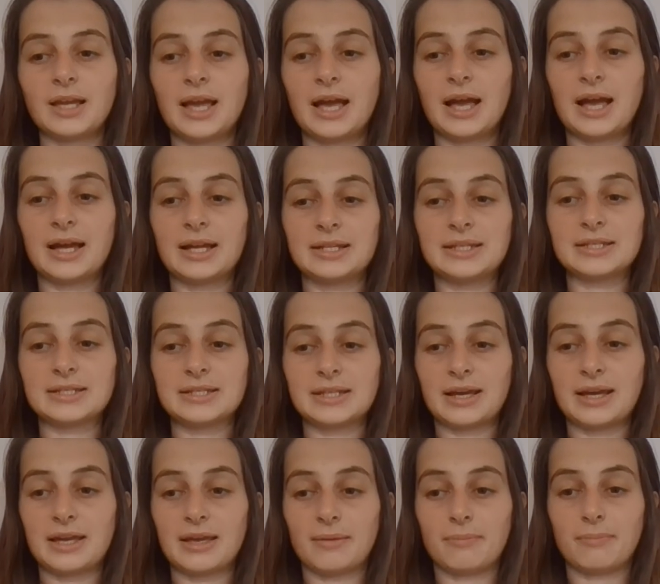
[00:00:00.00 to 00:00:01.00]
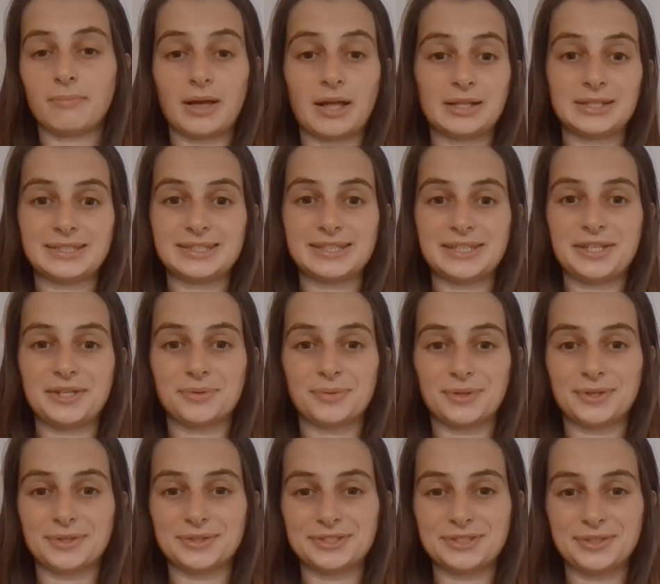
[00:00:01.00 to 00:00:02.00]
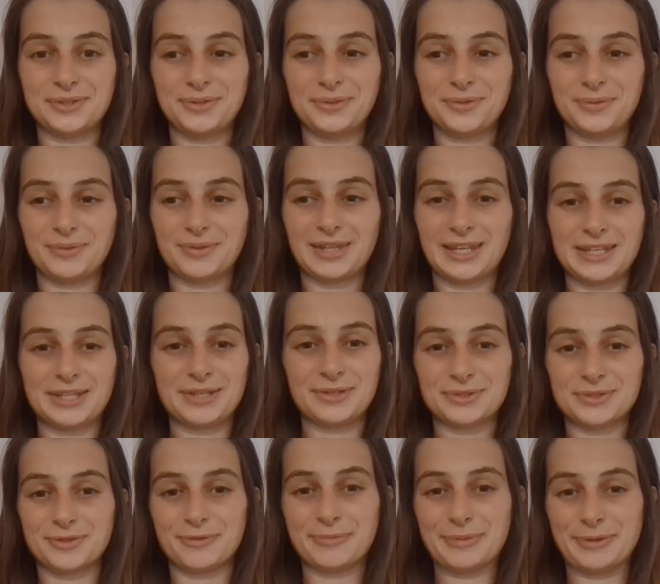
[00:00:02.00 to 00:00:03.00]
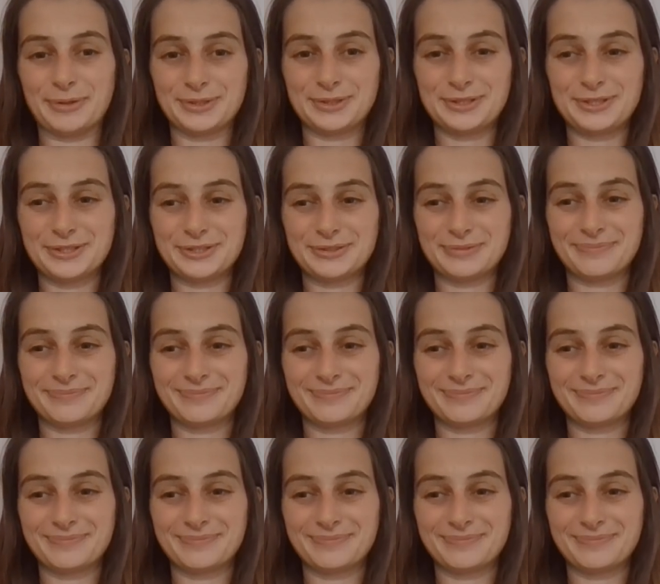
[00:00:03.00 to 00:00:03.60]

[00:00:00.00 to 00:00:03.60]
And I'll see you all soon. Thank you so much.